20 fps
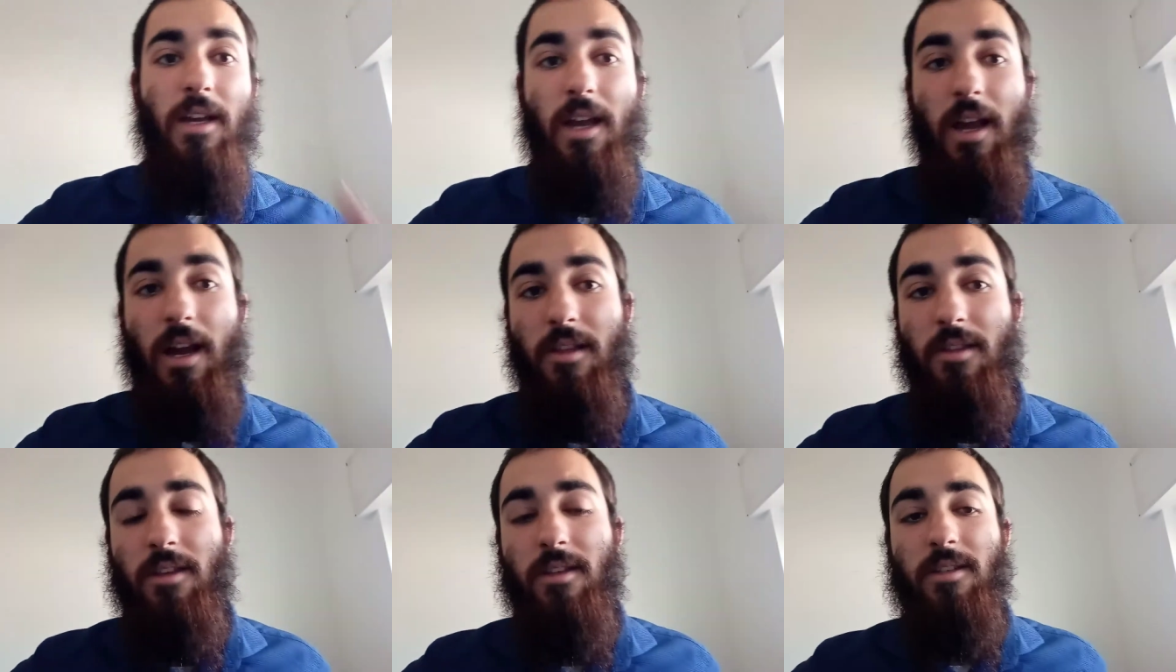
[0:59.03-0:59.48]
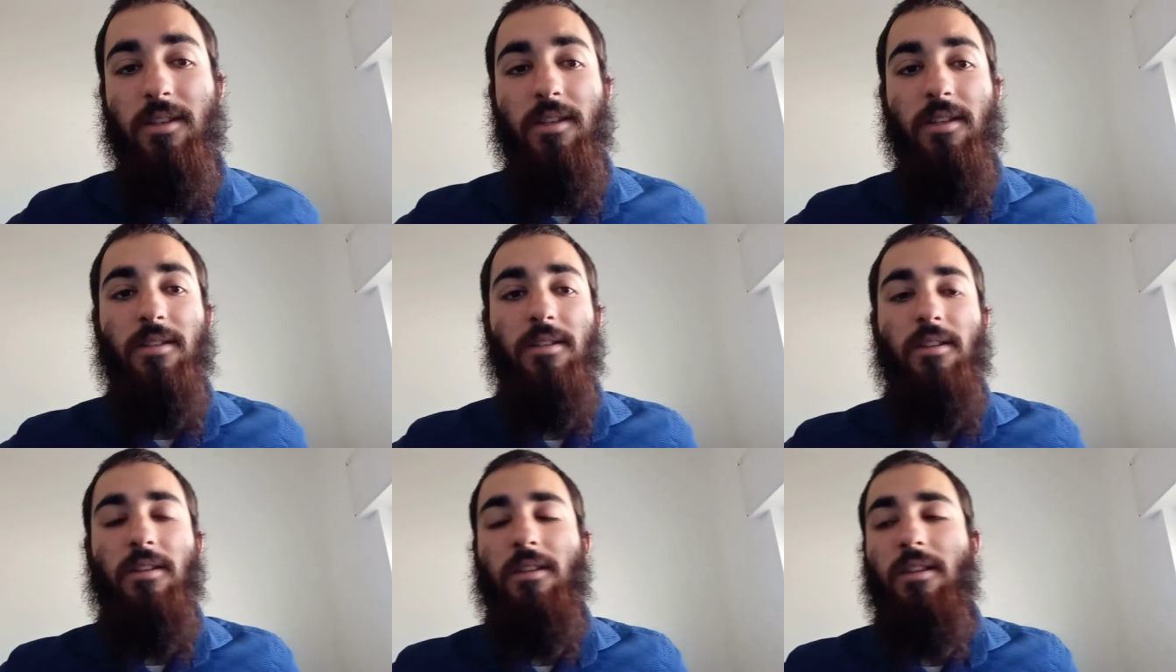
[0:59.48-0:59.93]
And this
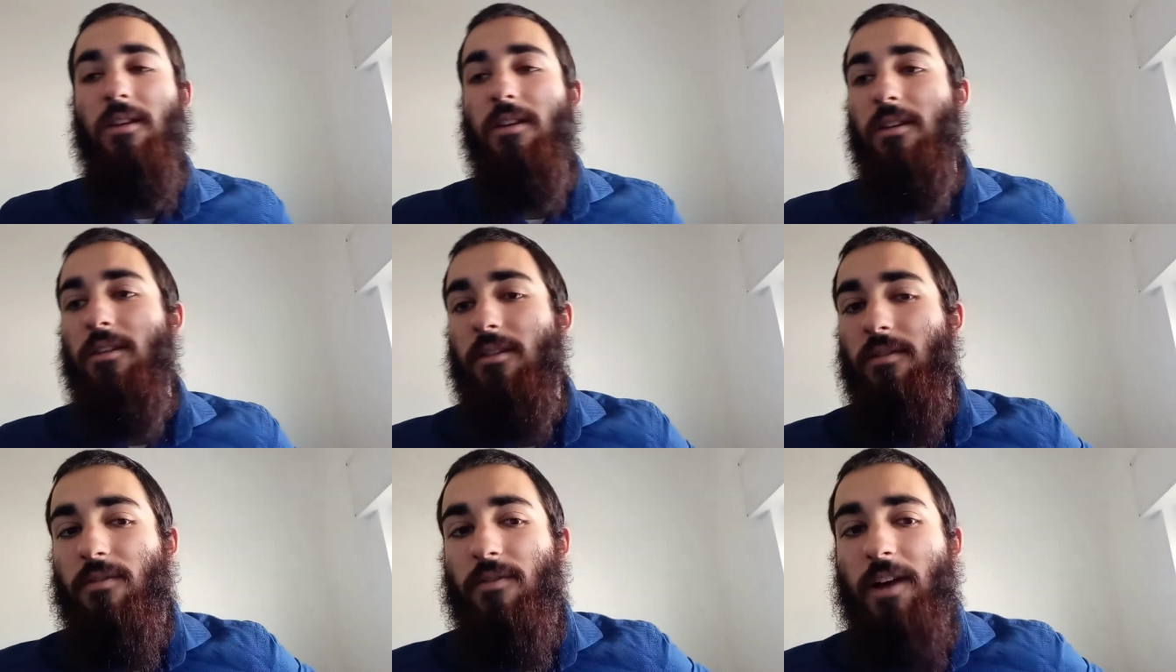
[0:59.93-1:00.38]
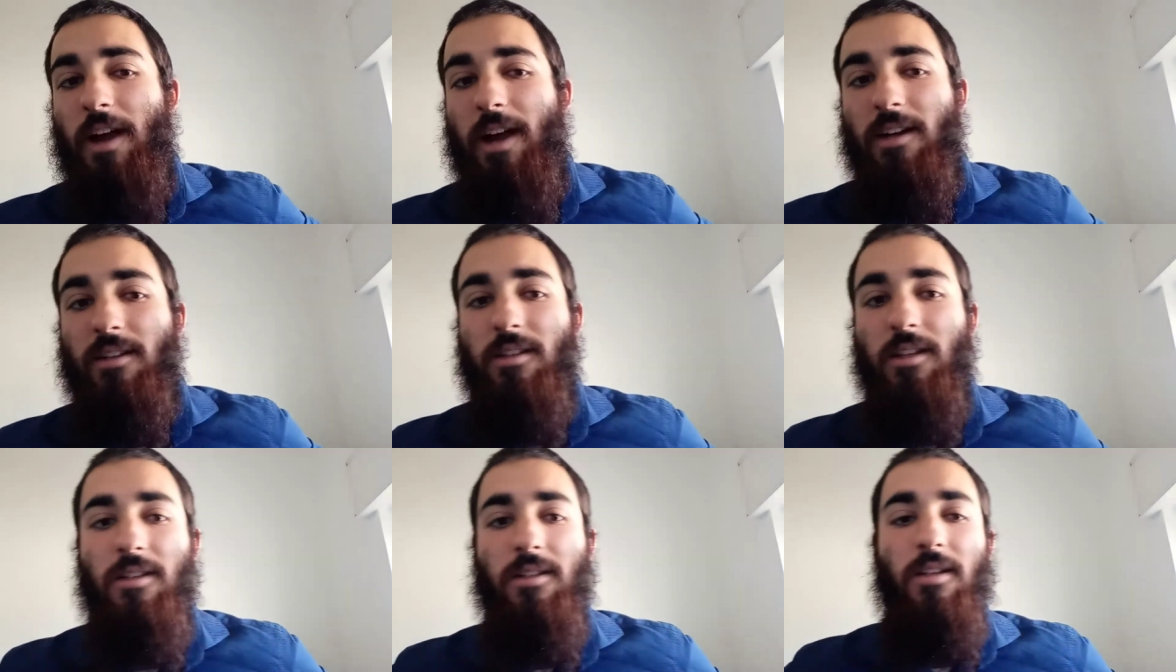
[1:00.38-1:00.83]
is the
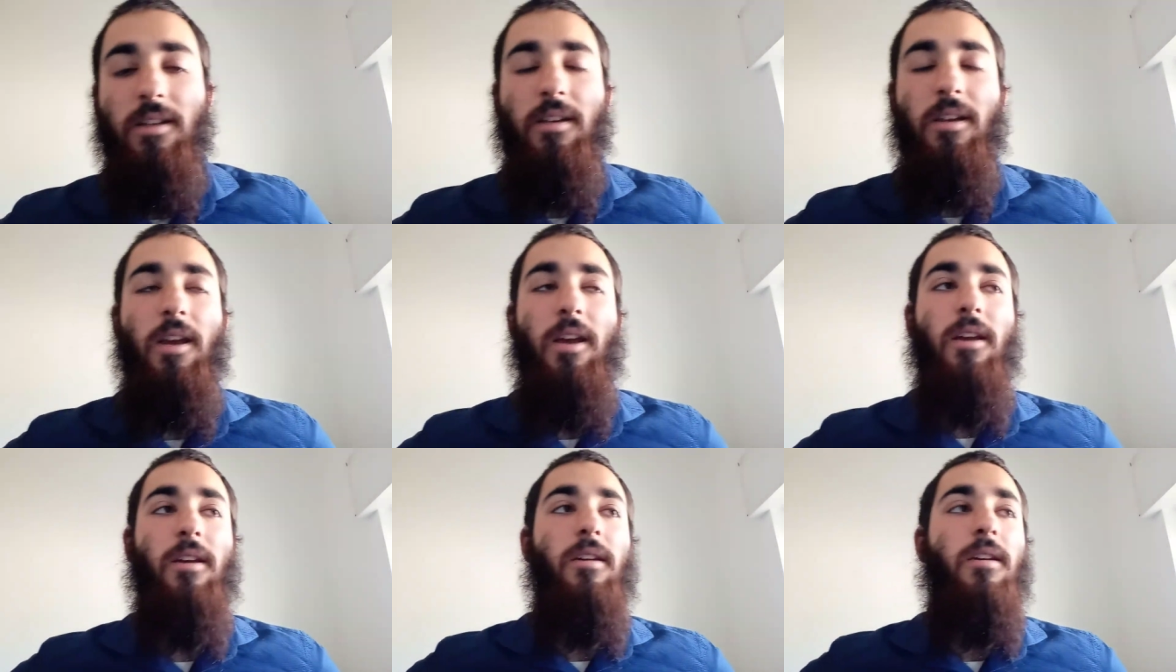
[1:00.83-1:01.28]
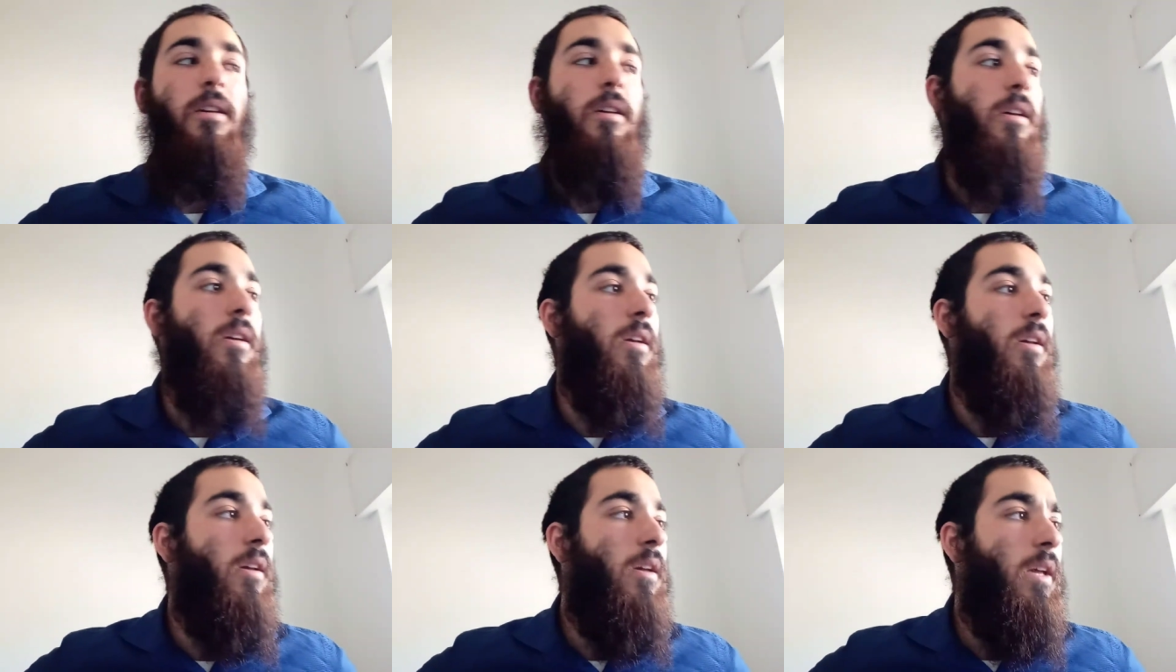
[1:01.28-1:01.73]
fact that today
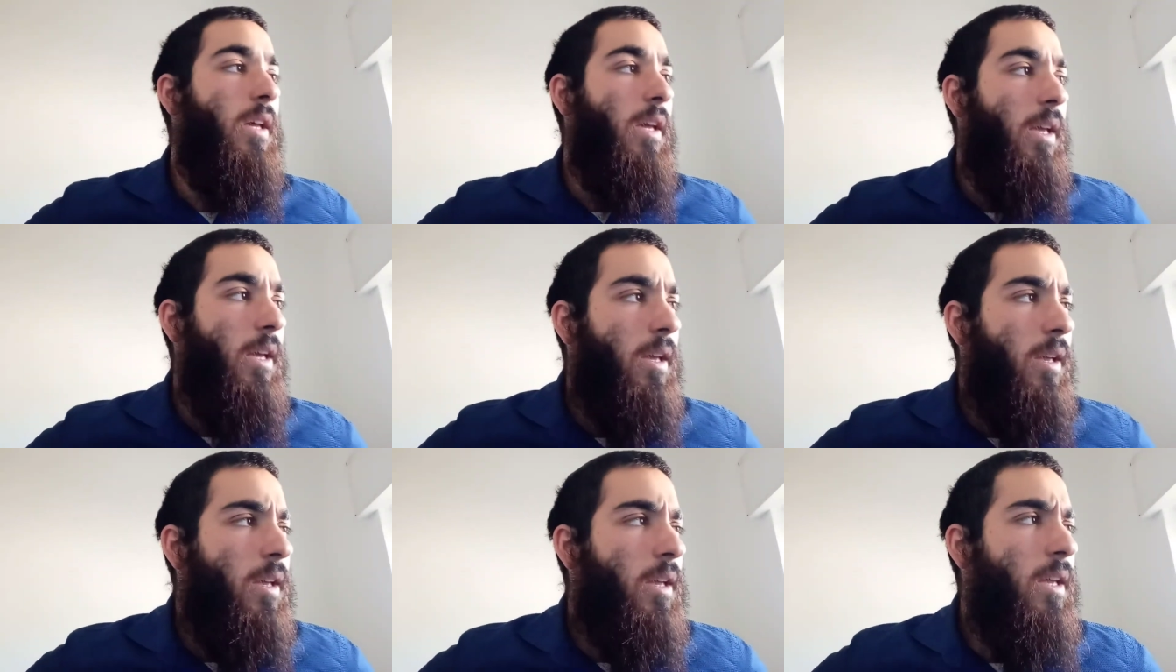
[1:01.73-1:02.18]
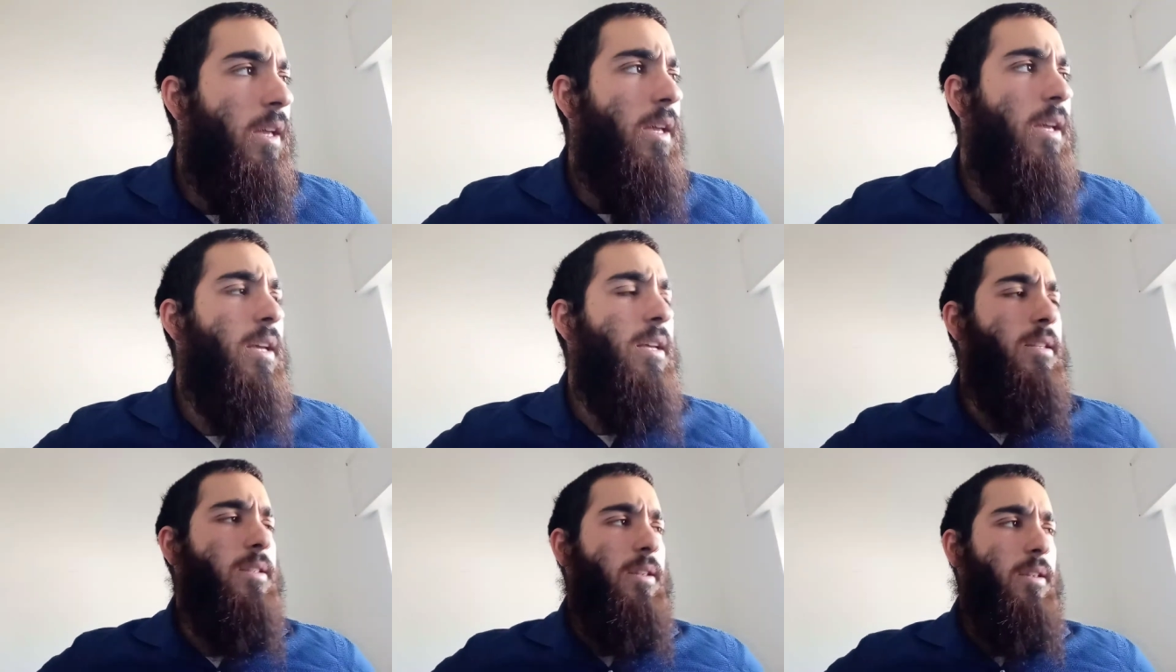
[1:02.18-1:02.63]

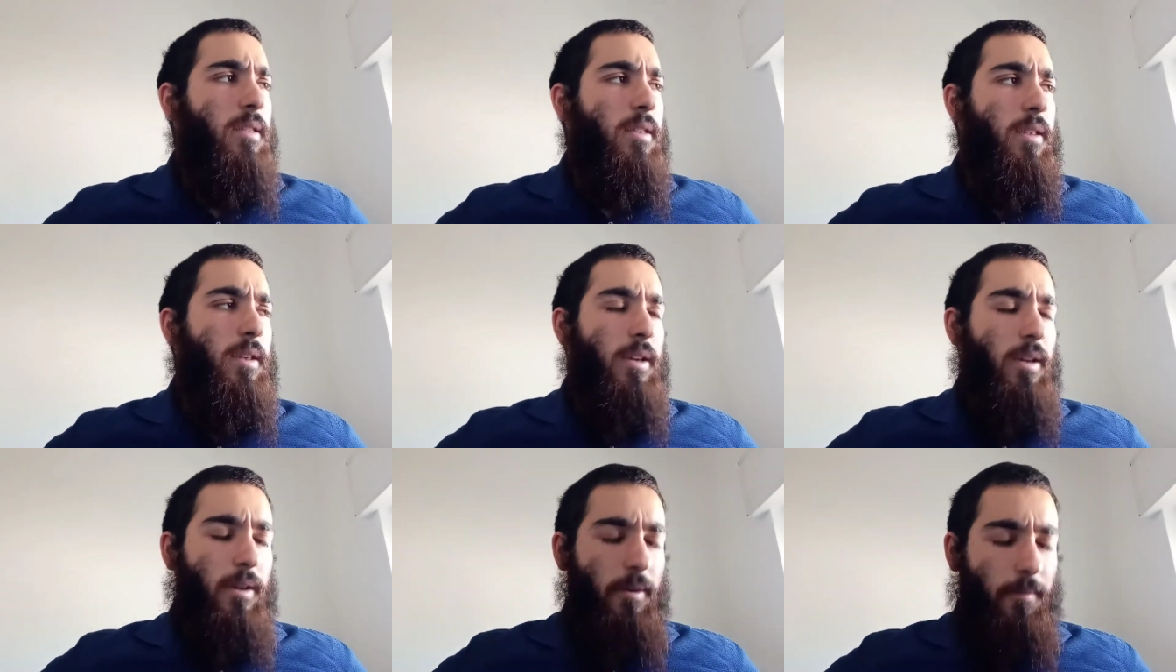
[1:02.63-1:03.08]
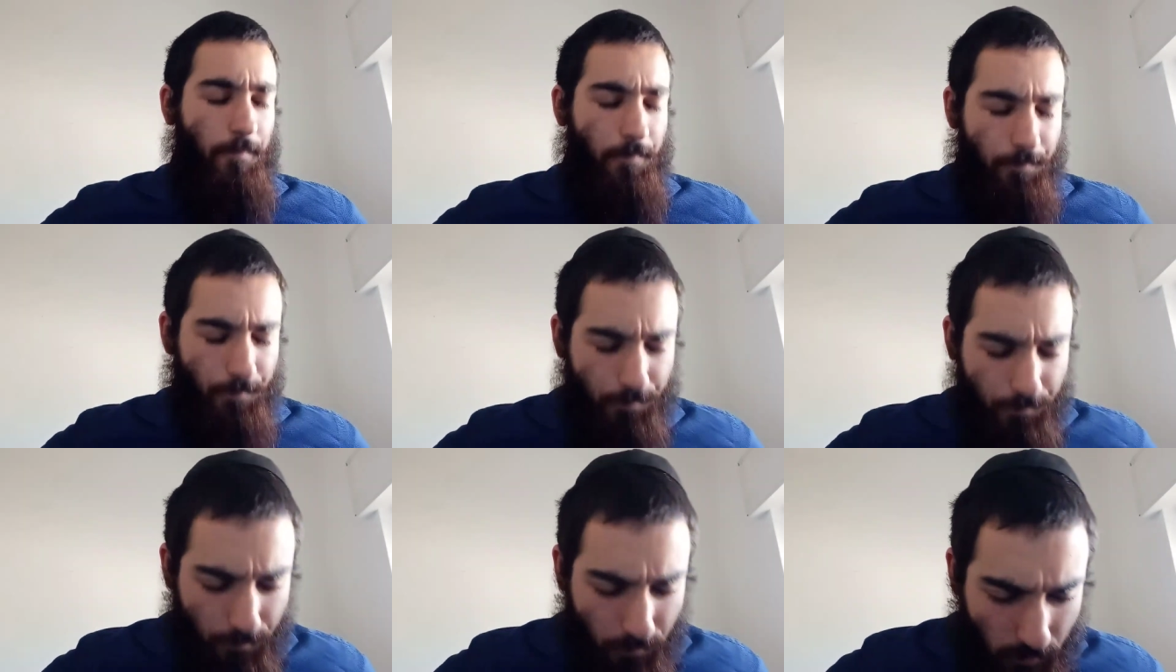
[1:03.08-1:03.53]
is the
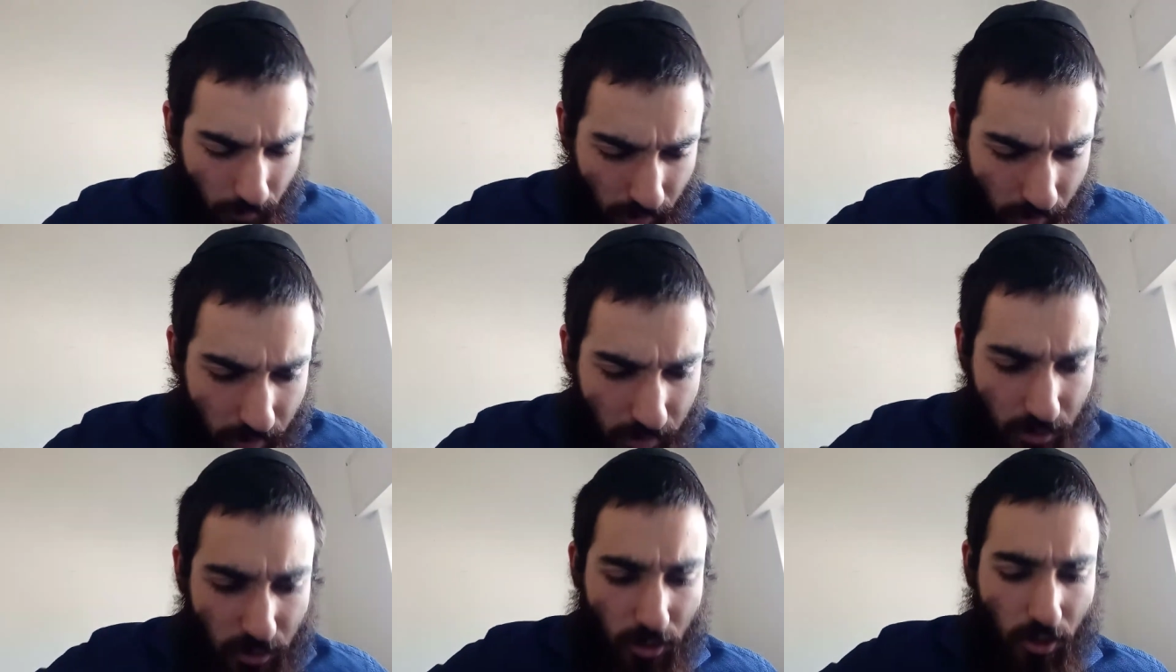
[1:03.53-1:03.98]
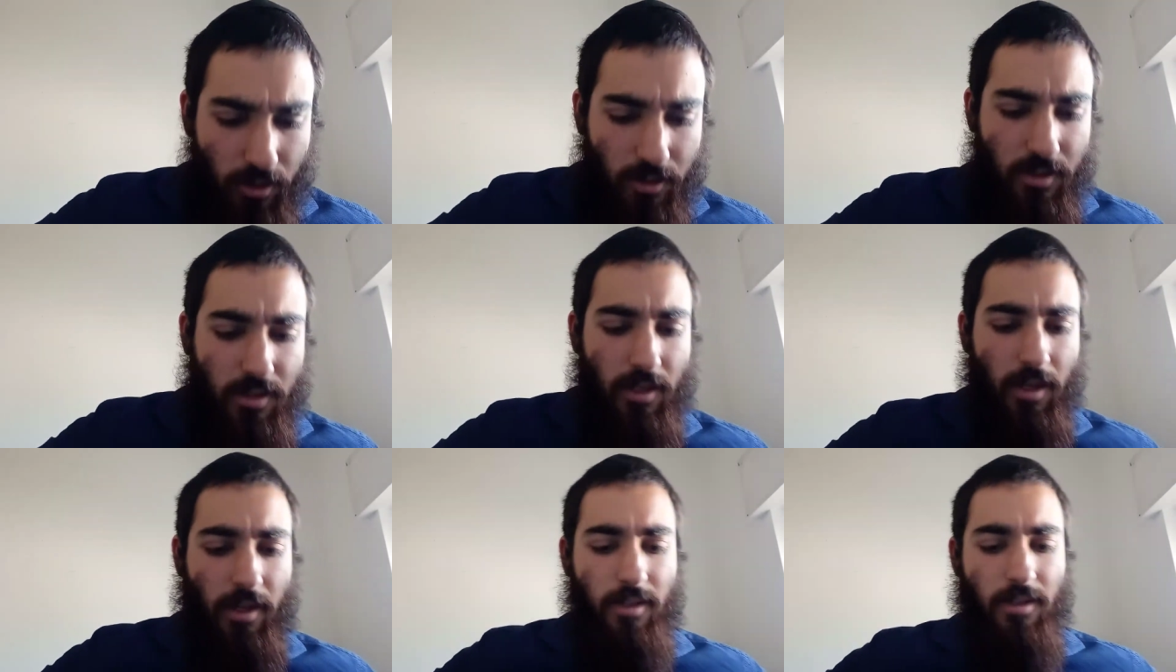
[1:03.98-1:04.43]

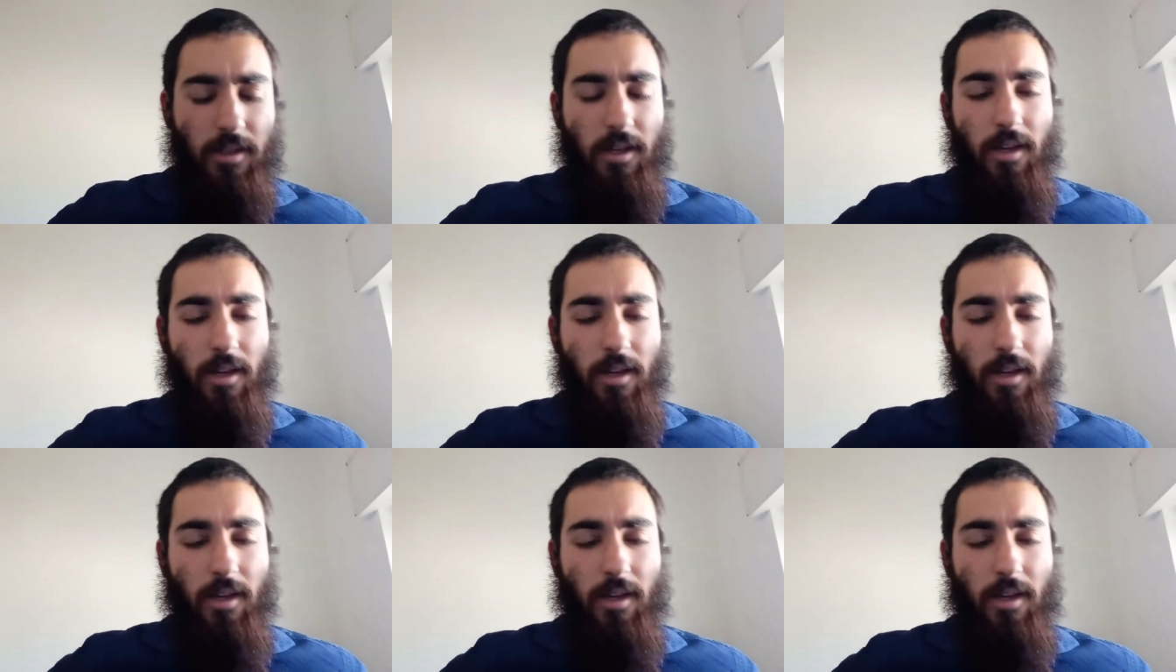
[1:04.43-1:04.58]
yahrzeit